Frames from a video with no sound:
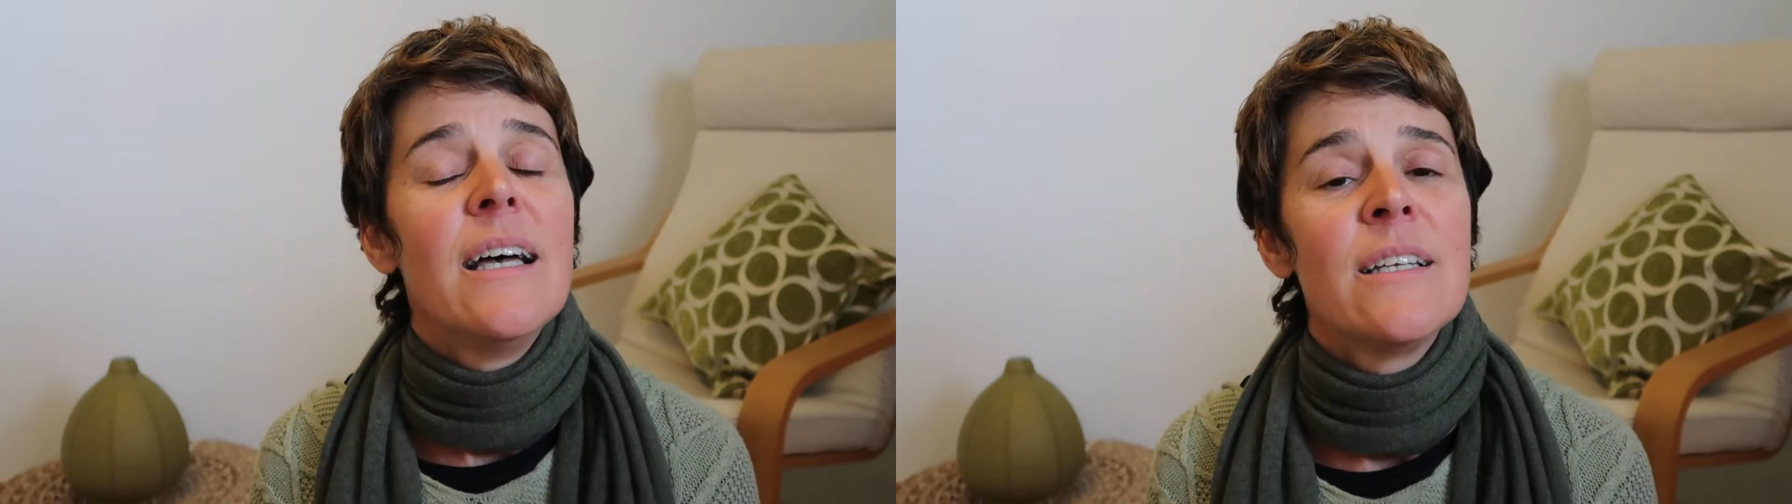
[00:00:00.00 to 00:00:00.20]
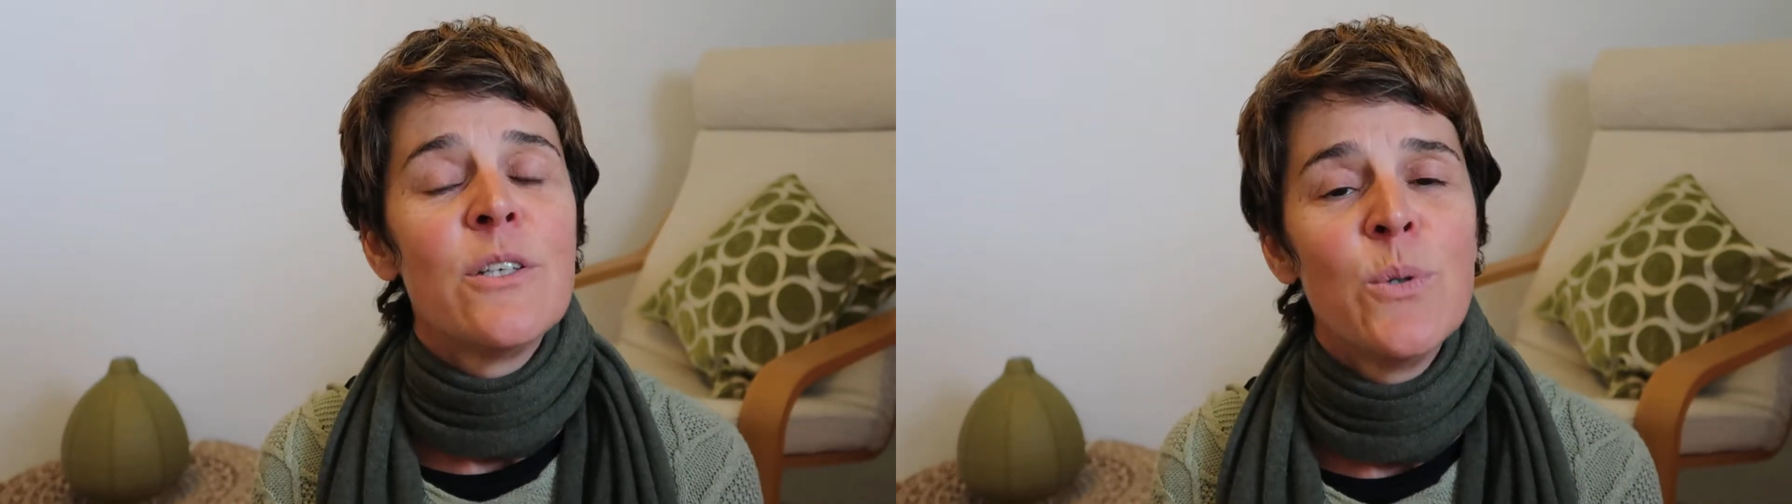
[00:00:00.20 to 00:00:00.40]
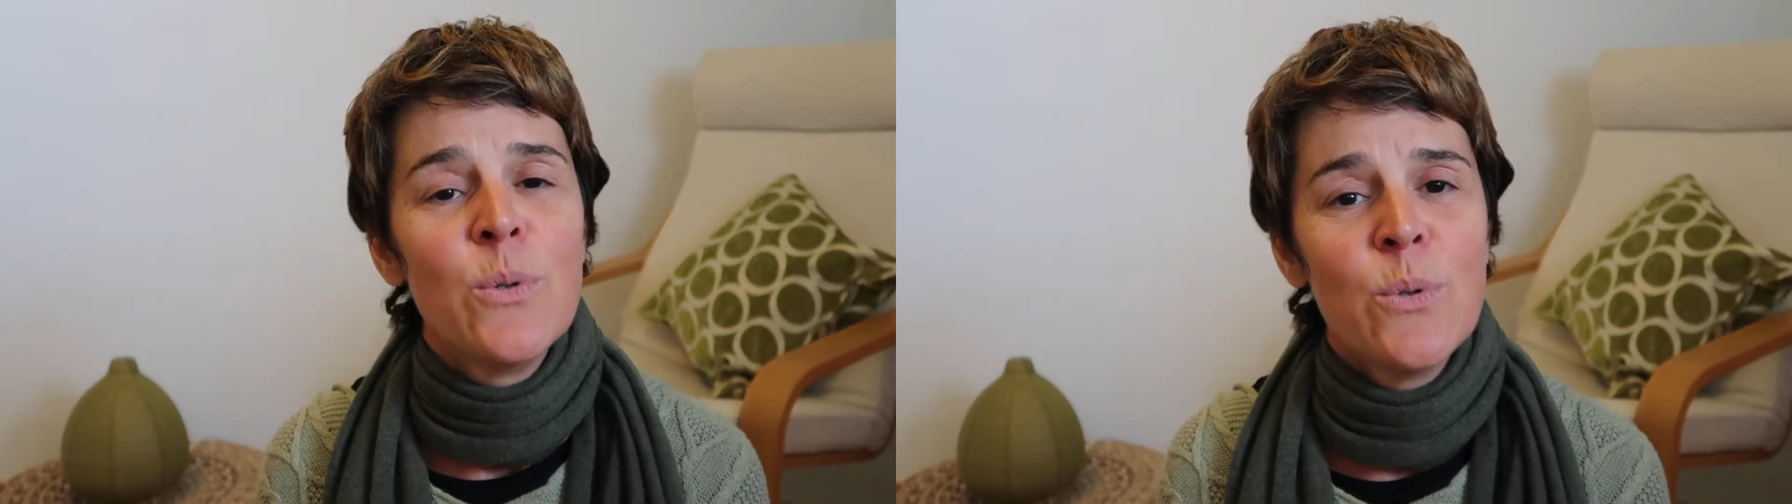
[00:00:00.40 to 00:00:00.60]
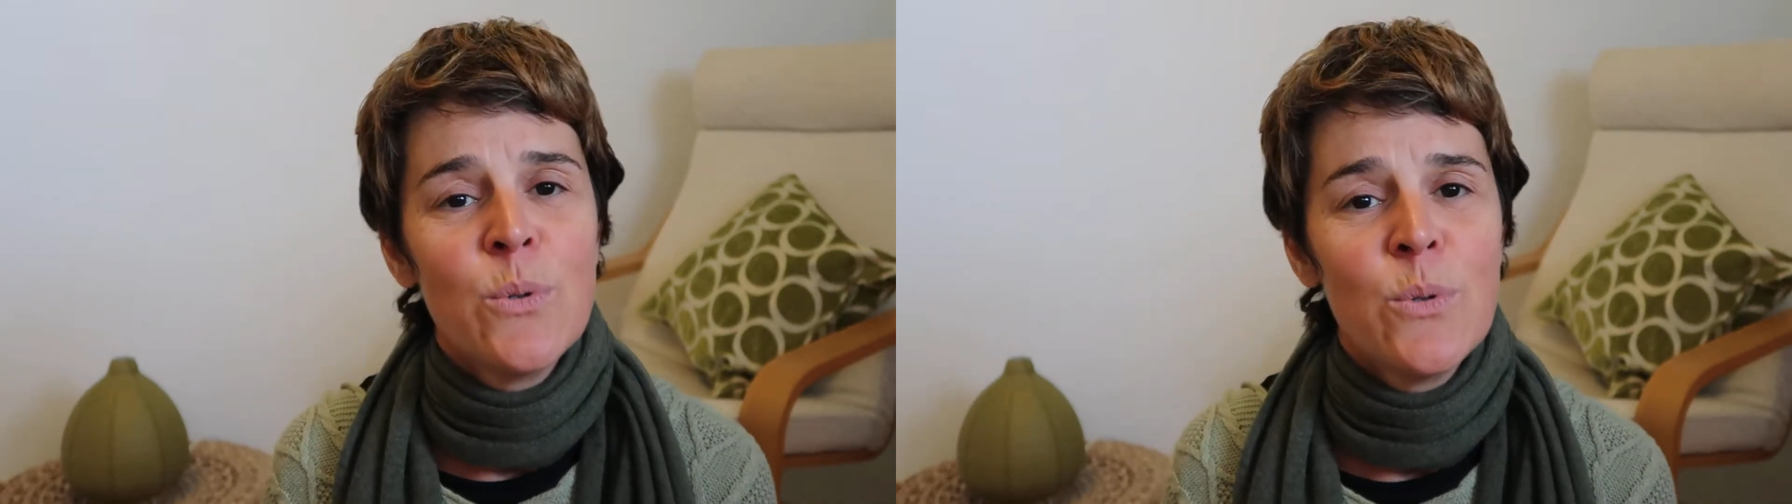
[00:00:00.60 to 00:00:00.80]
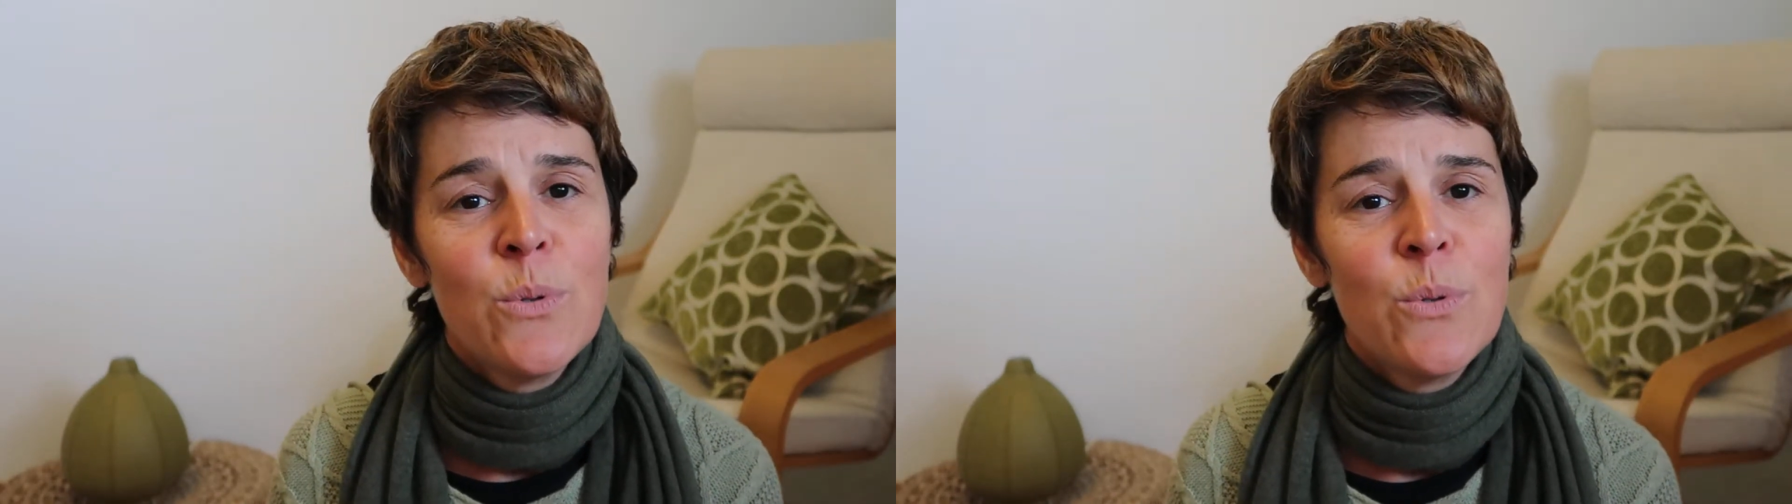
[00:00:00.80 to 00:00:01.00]
and
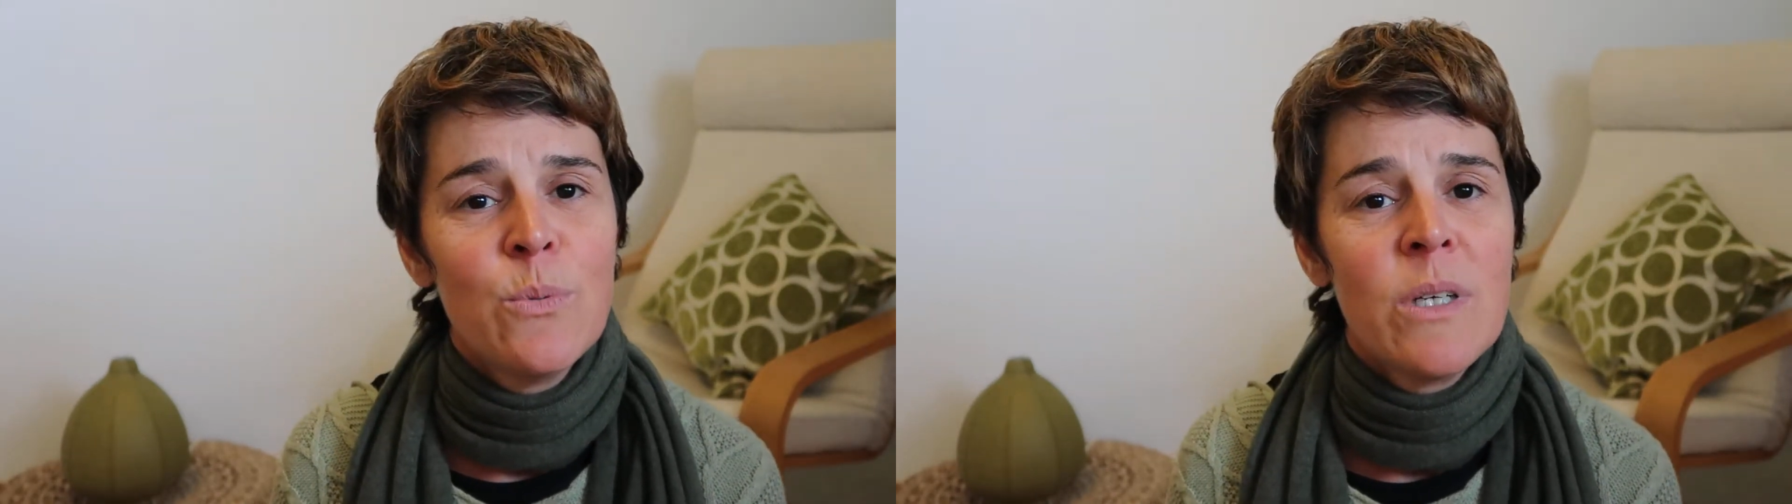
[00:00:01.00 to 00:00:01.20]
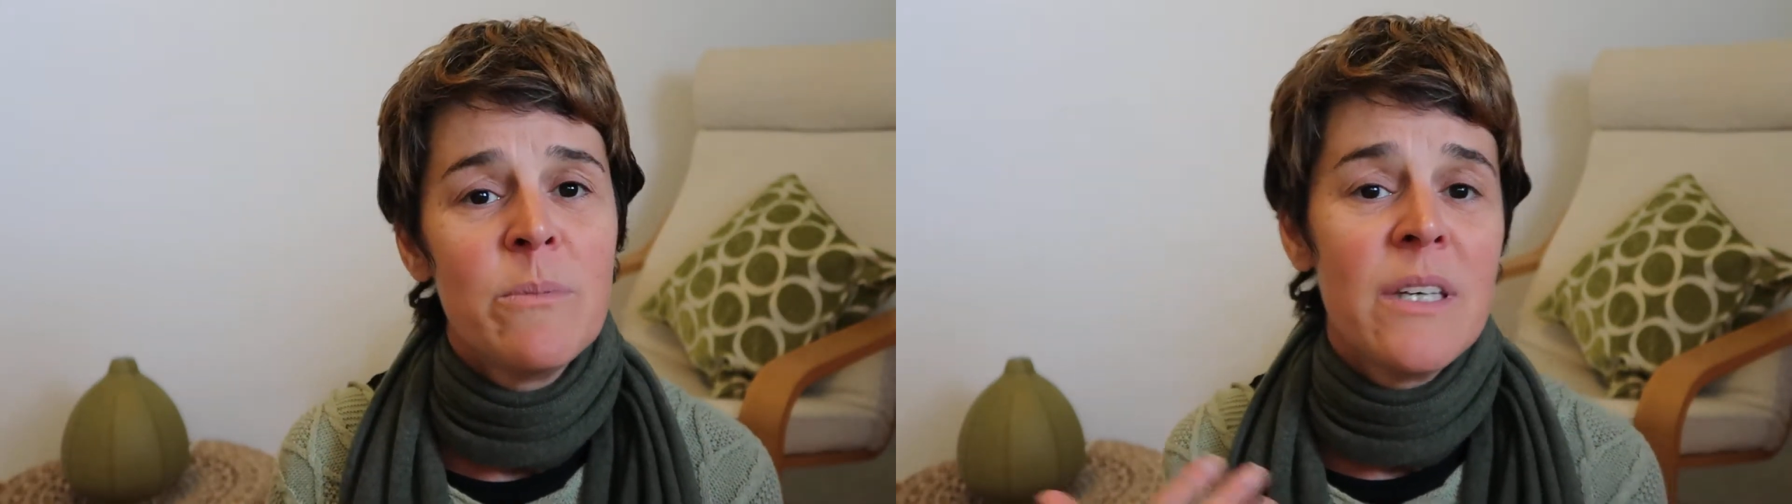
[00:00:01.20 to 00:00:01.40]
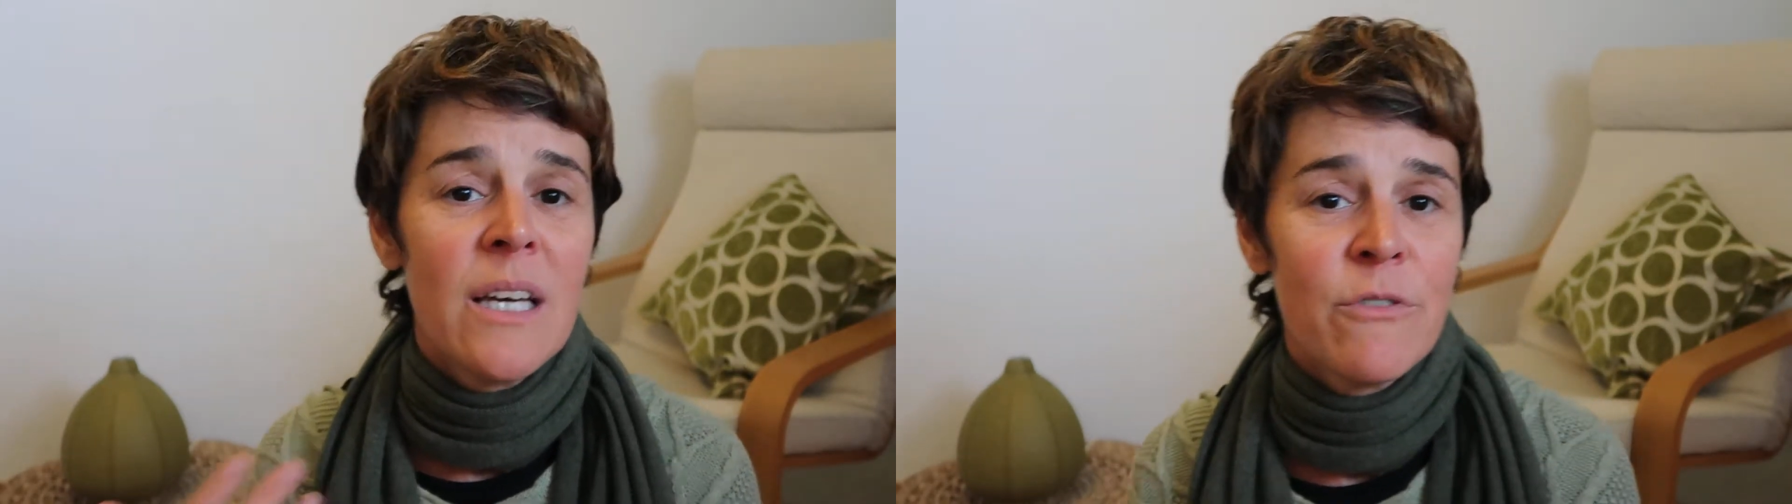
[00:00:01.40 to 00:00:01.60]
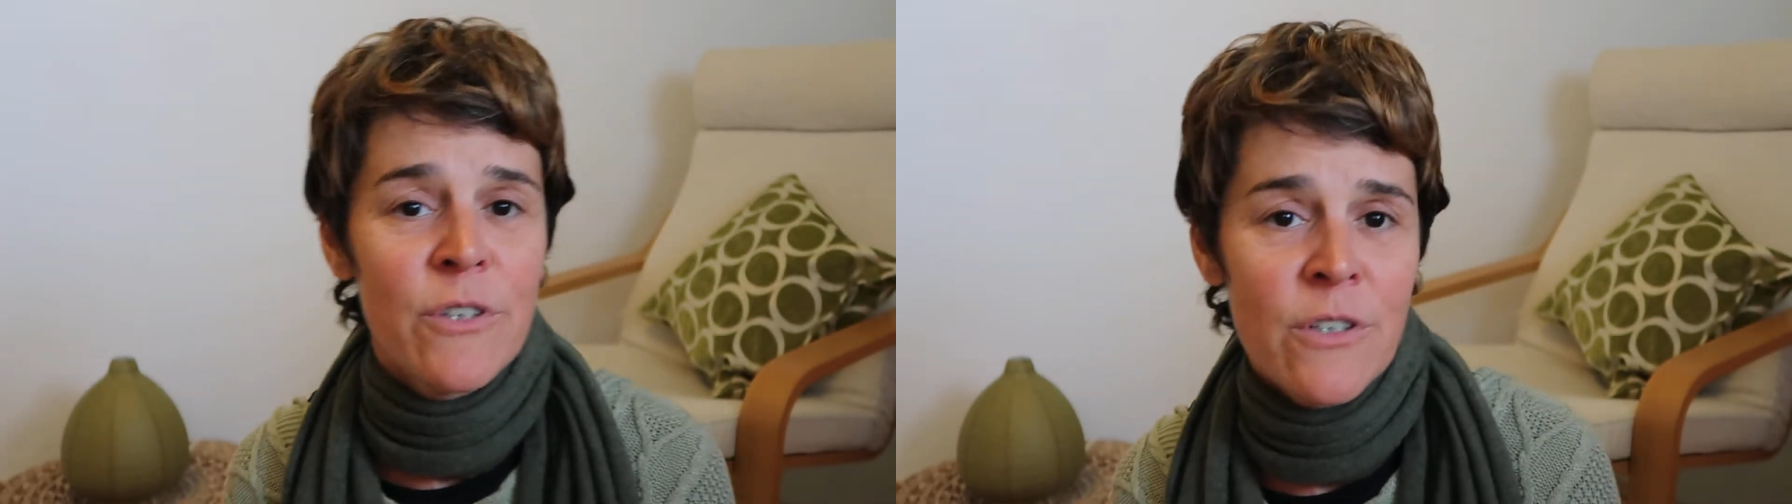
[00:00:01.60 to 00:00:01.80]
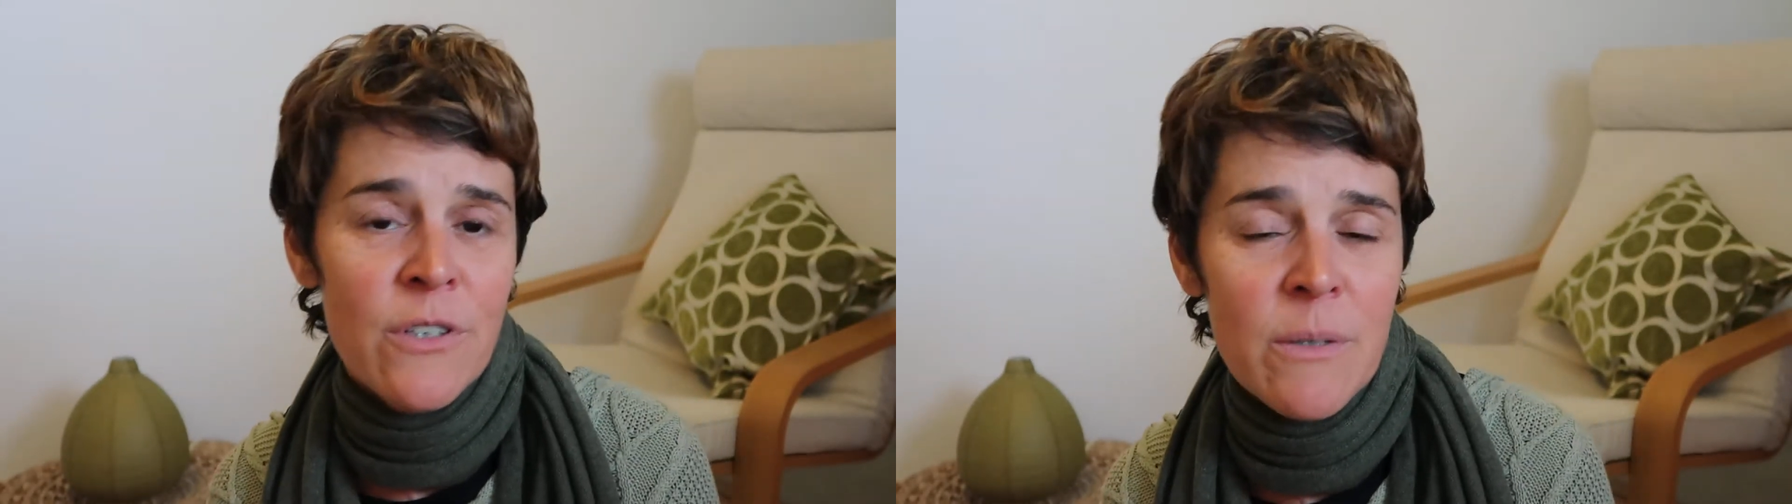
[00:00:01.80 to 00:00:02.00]
who maybe have
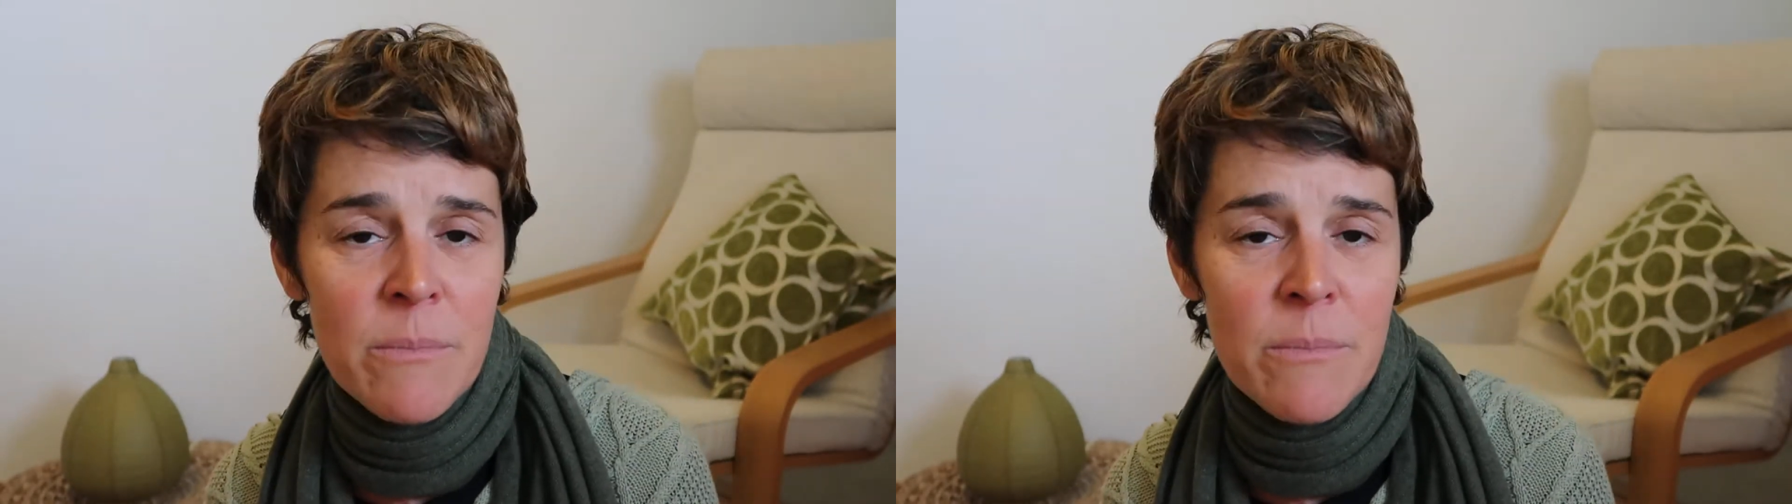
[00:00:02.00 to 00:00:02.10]
heard